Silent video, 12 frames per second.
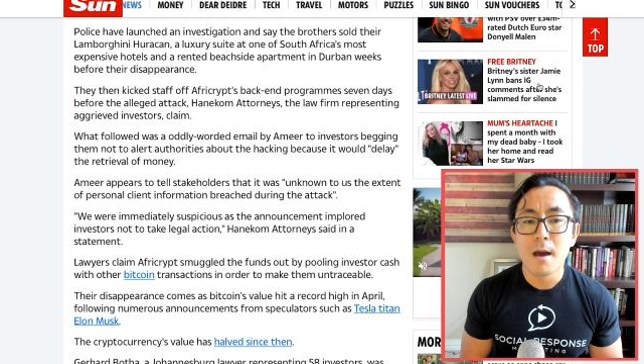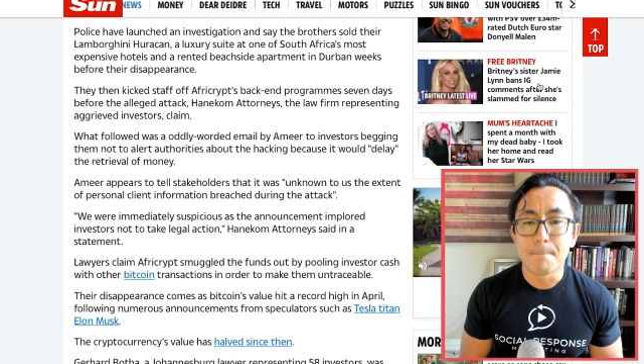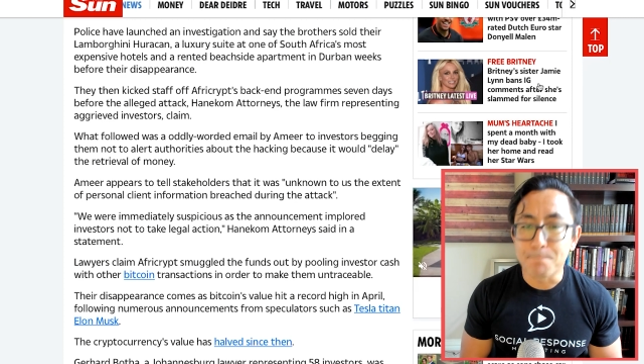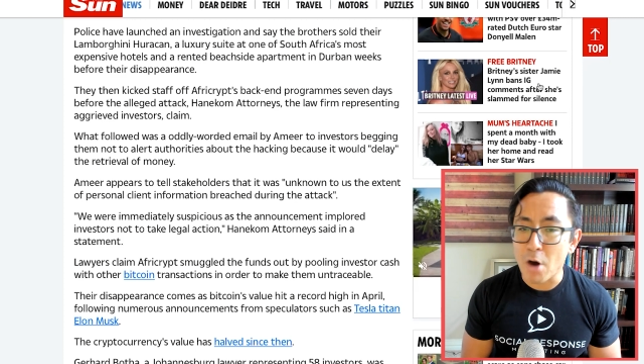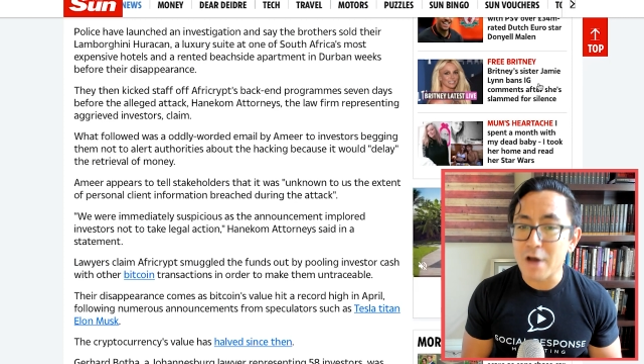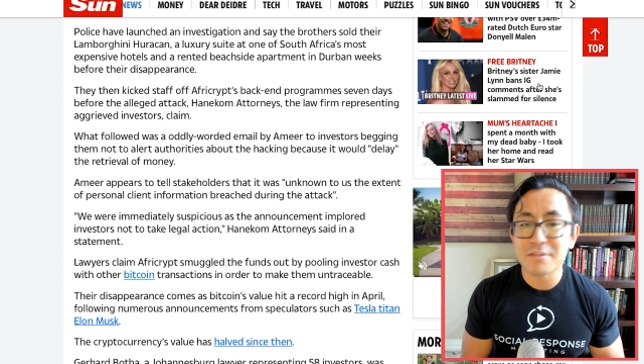
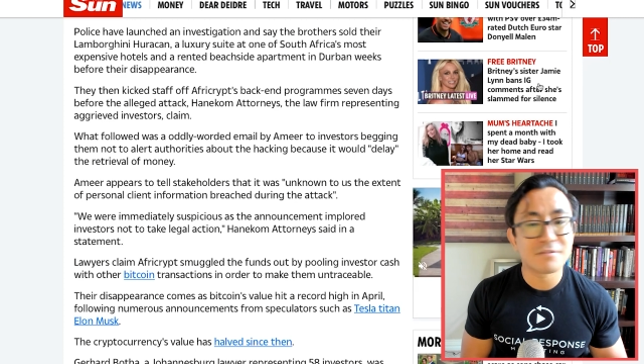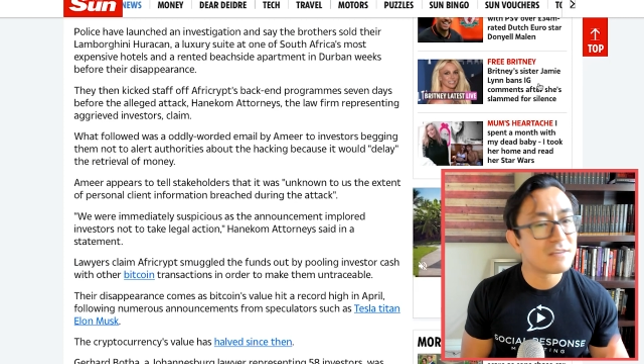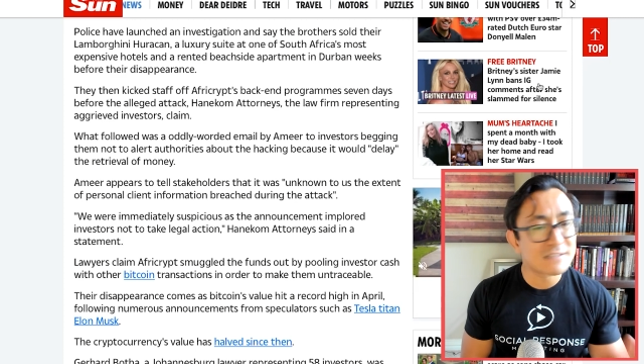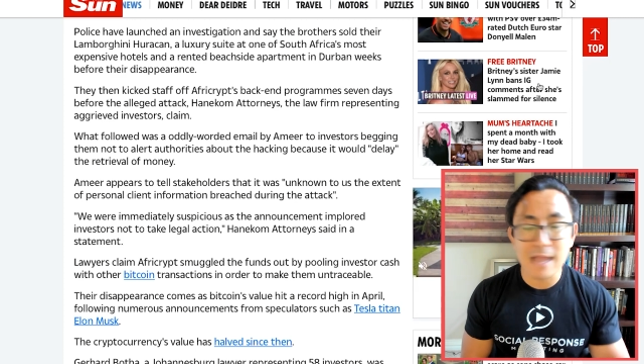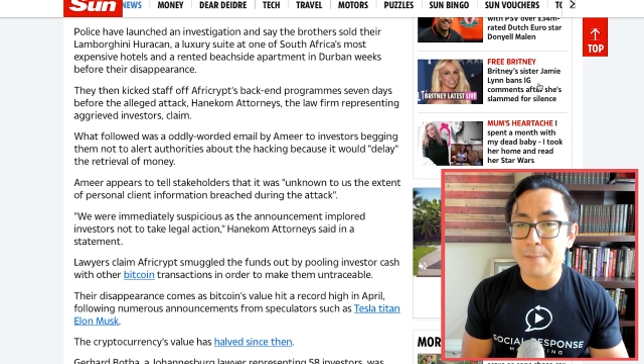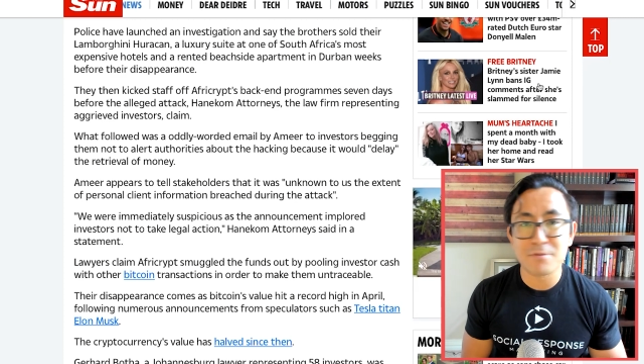But this
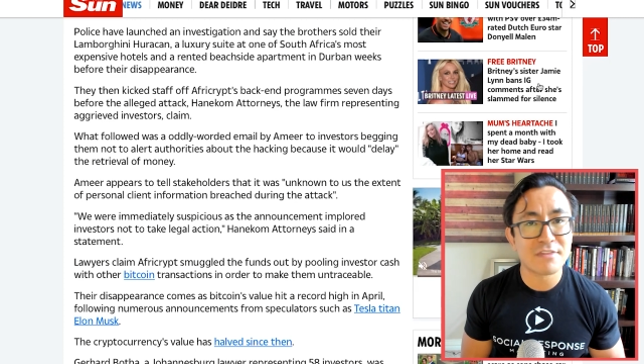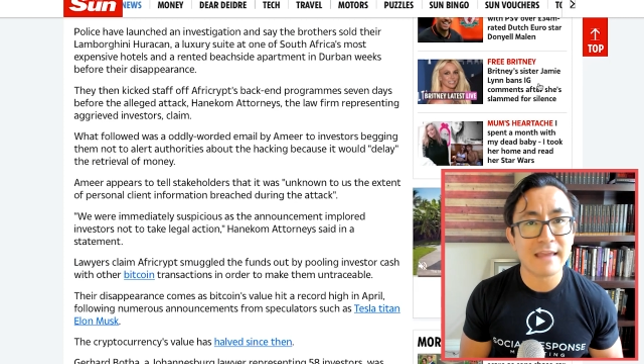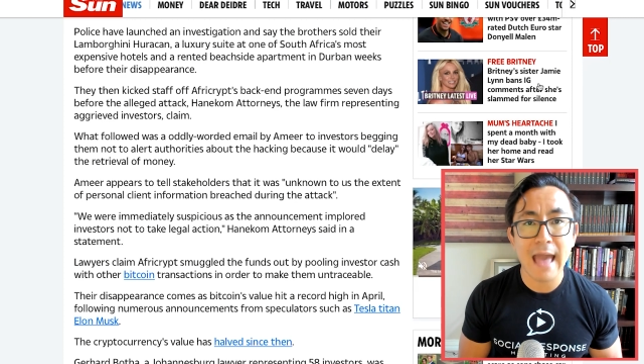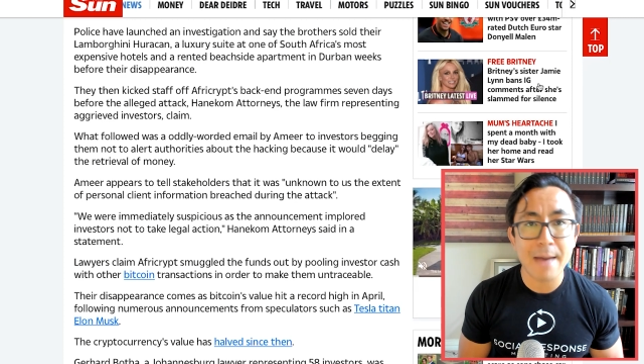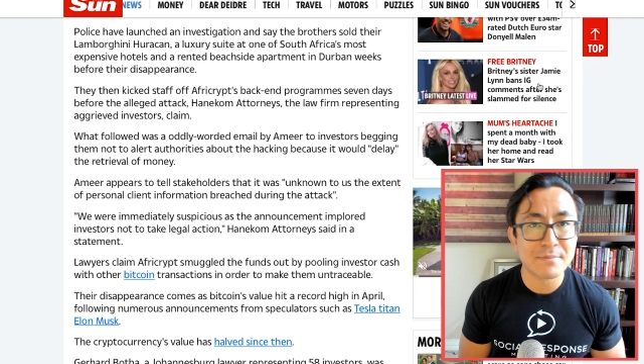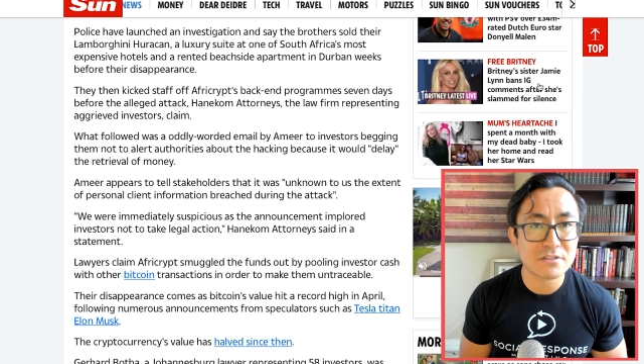type of thing
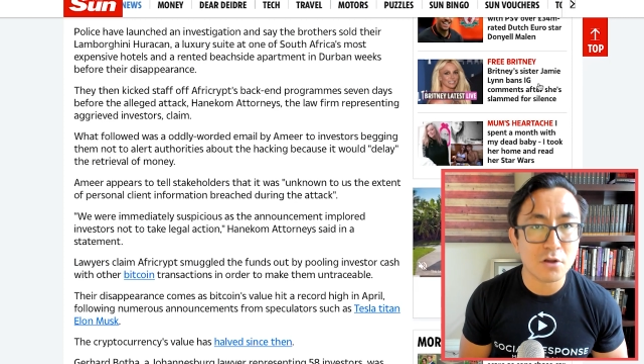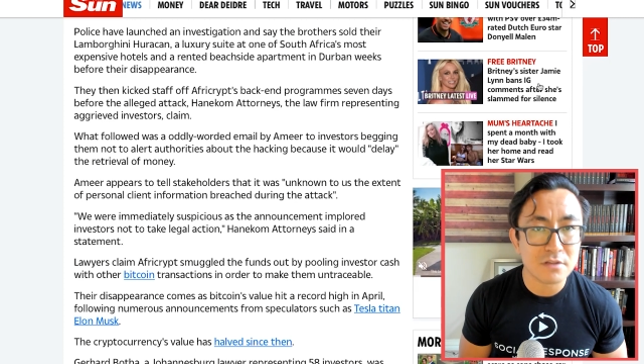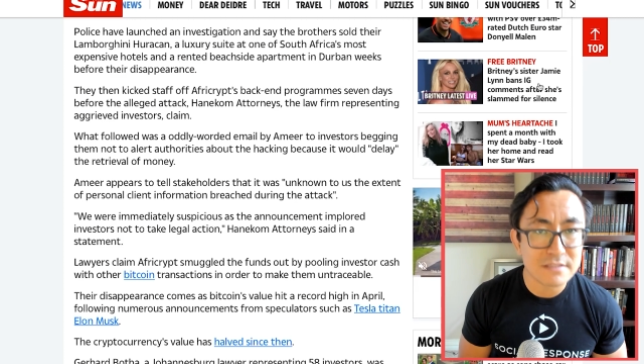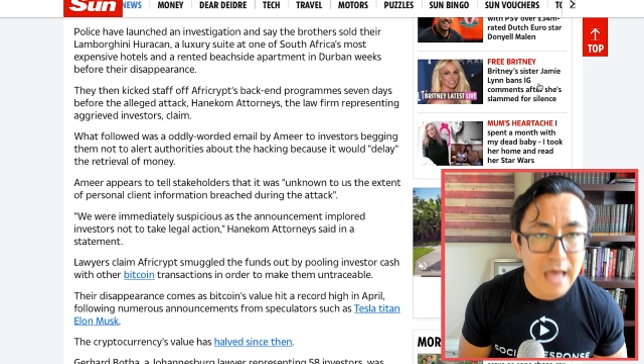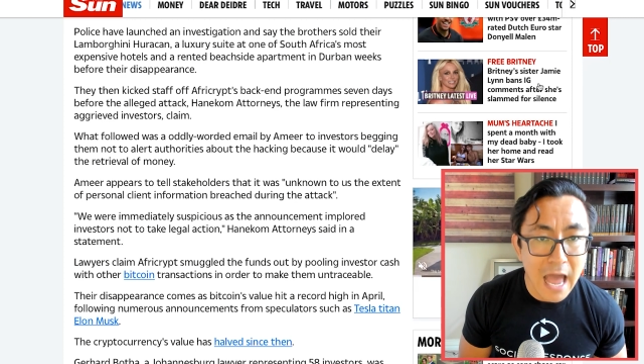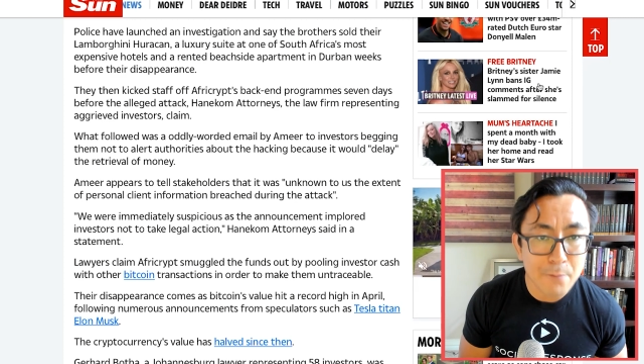happens all the
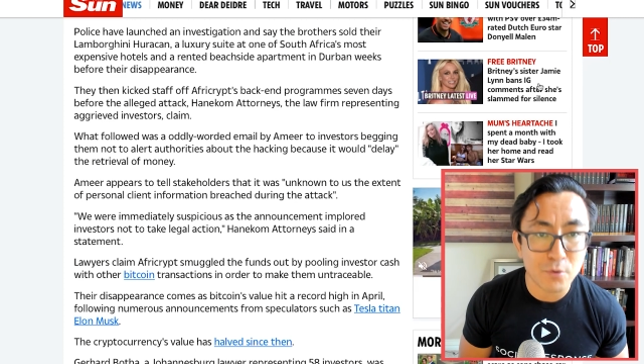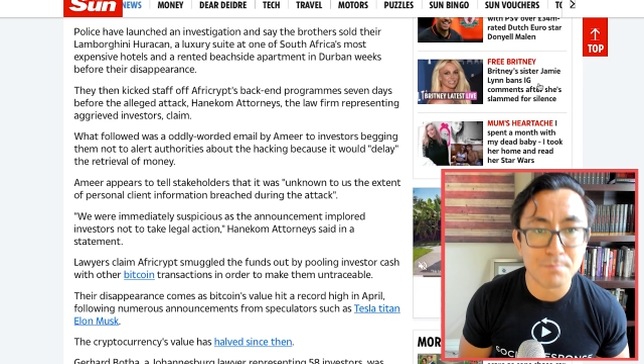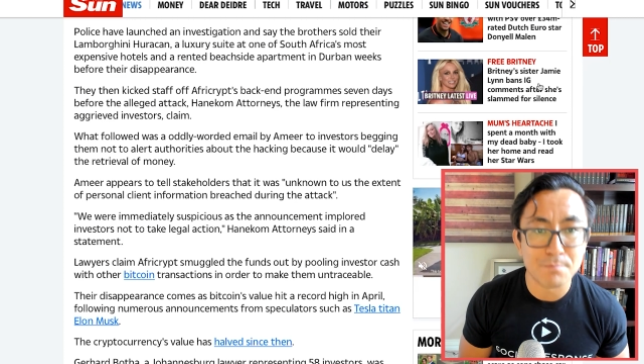time with